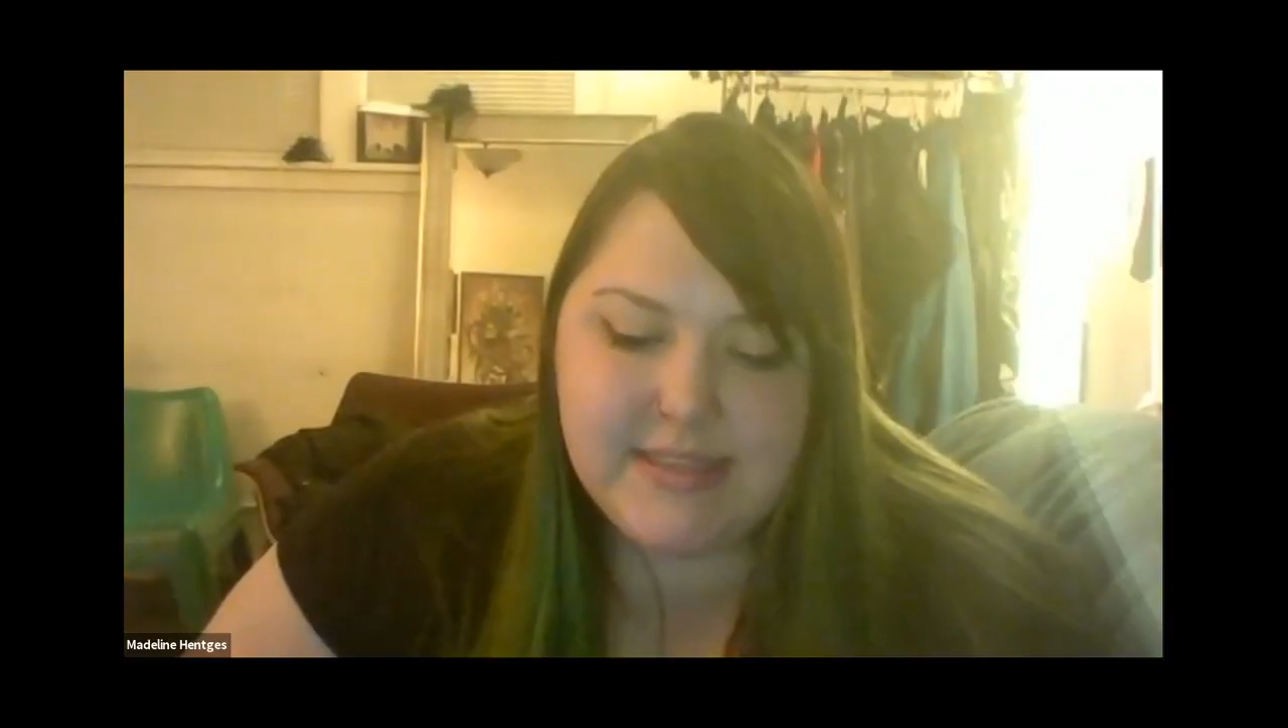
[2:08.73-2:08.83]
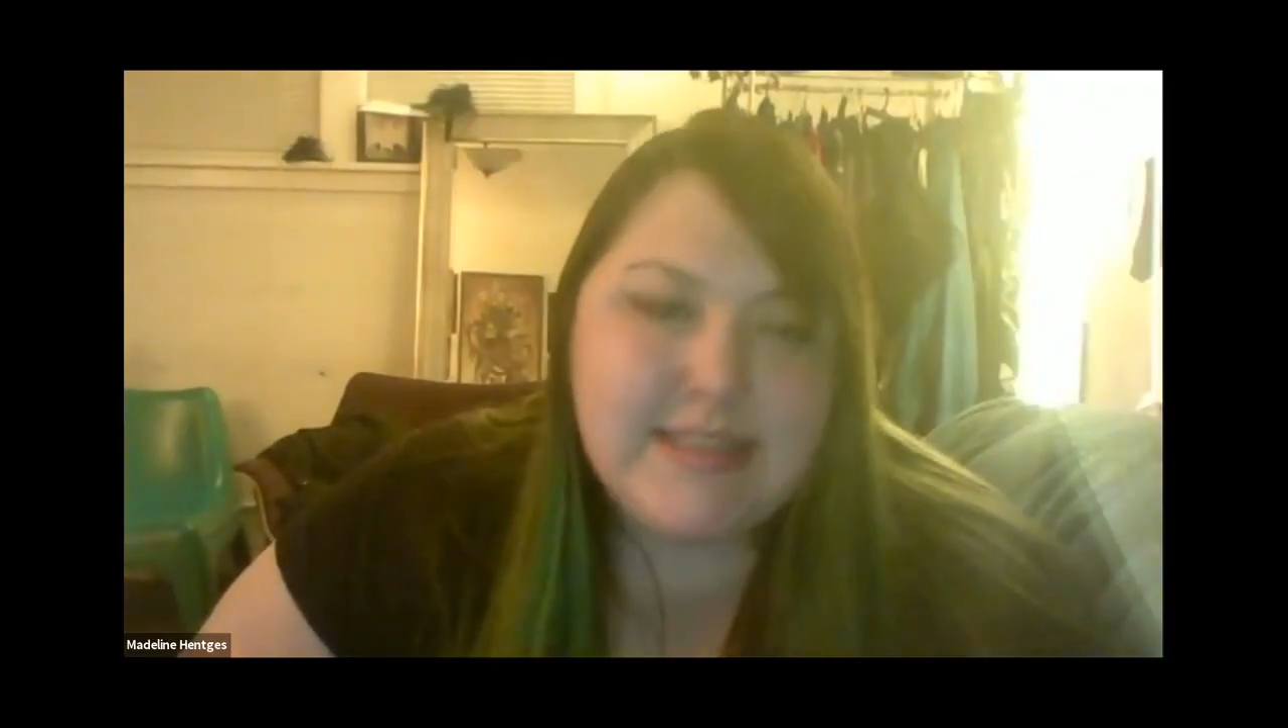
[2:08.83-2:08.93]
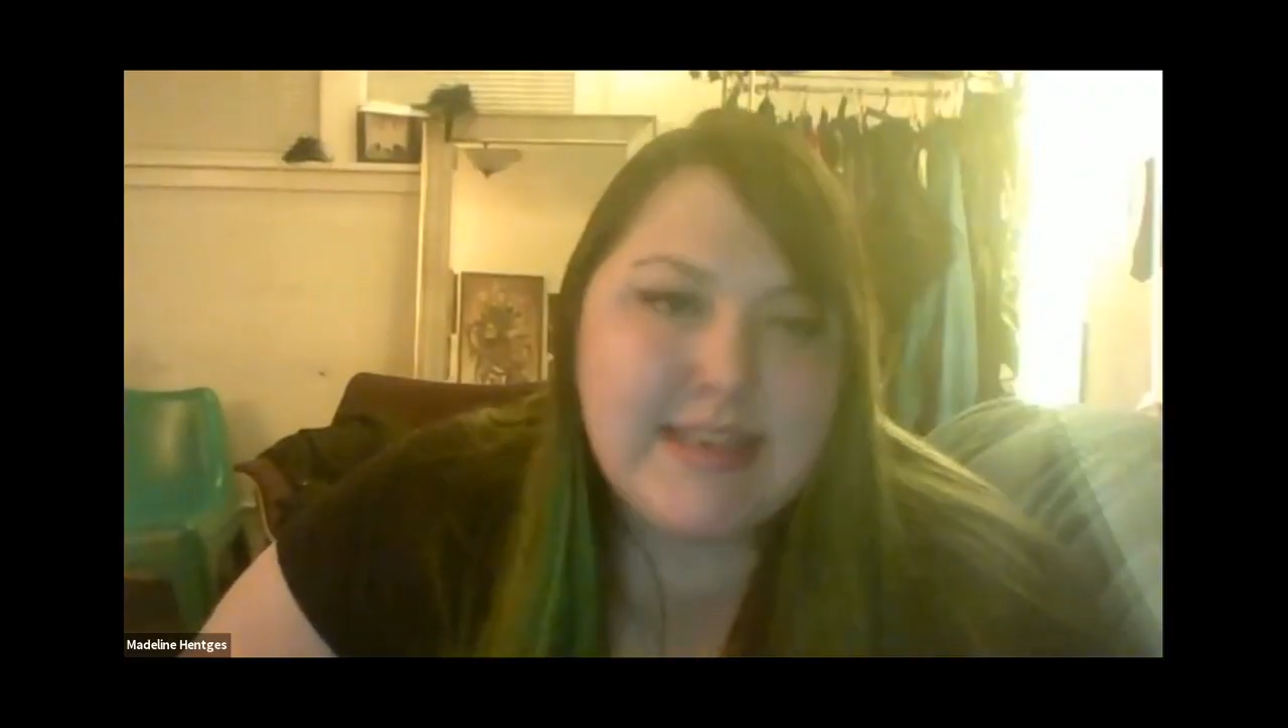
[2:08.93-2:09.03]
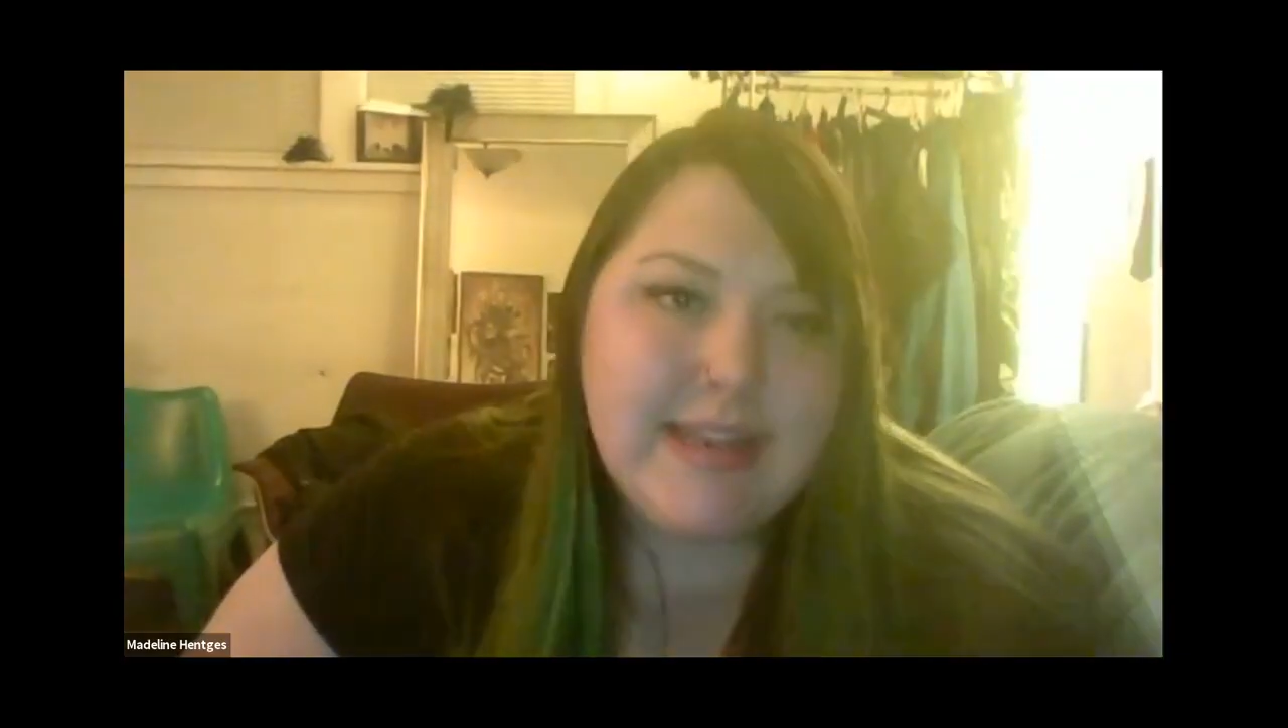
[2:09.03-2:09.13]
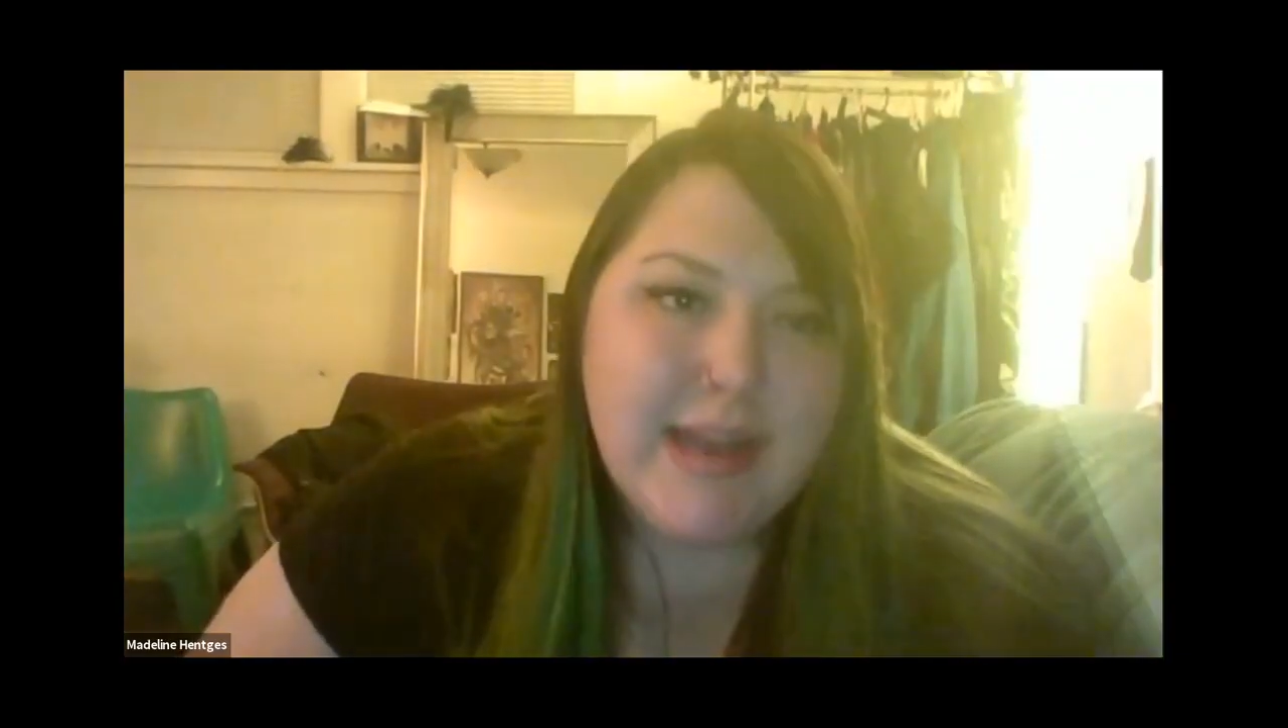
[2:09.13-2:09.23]

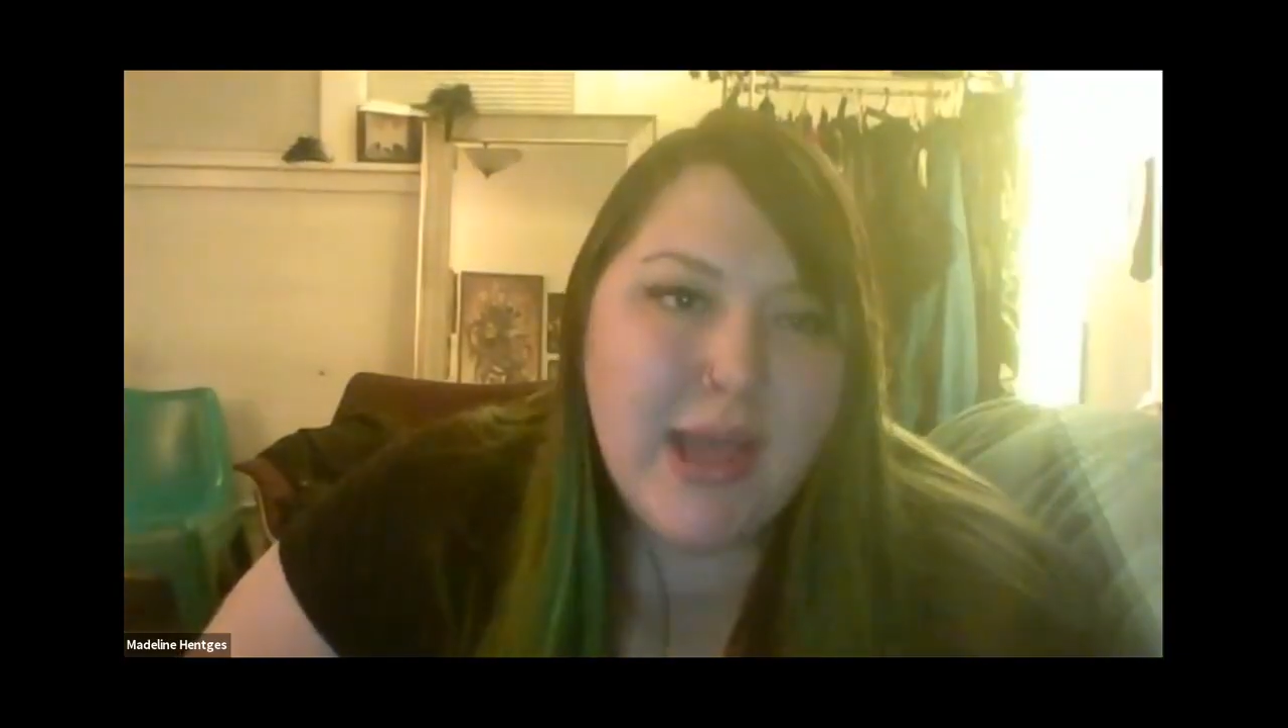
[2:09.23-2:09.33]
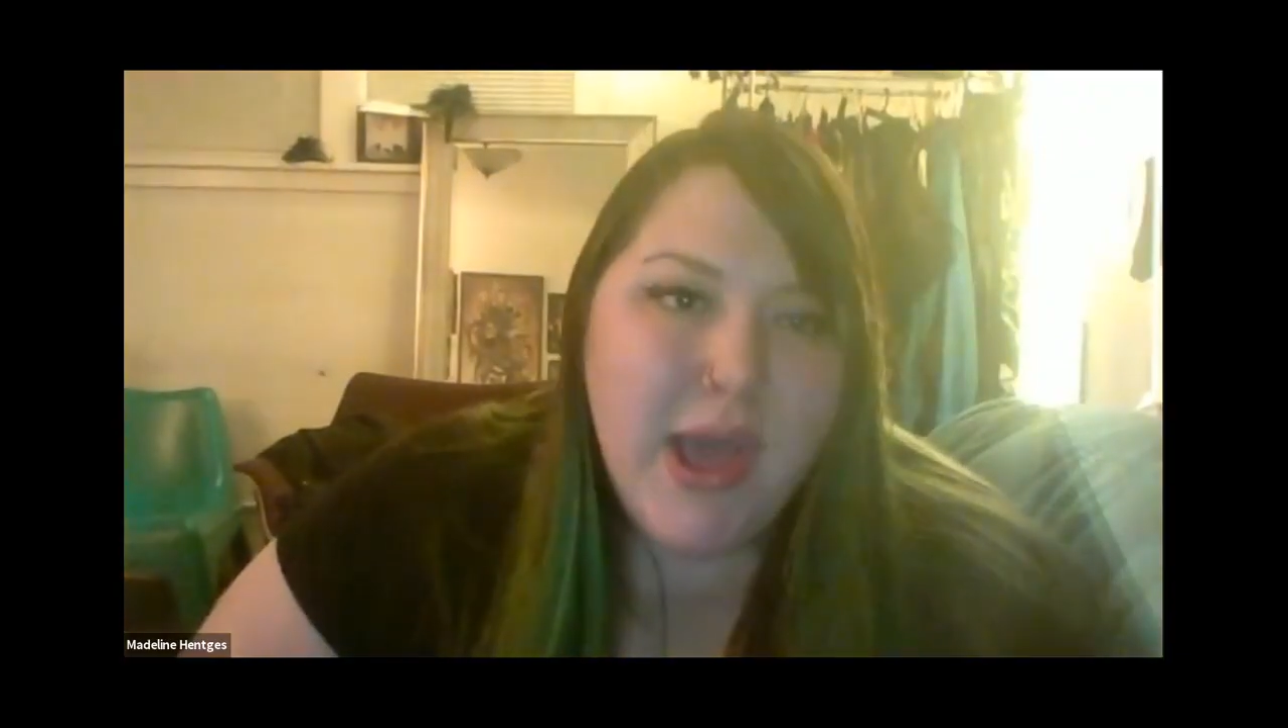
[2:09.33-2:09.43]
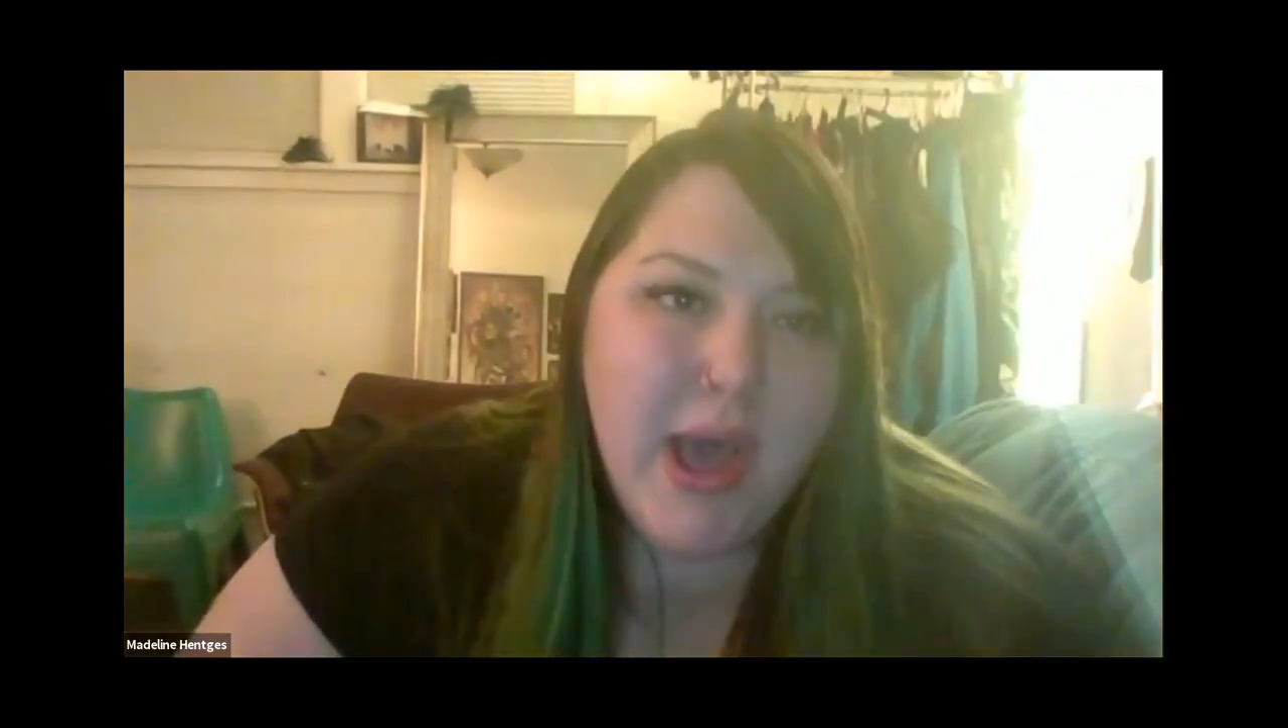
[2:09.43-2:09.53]
sees it.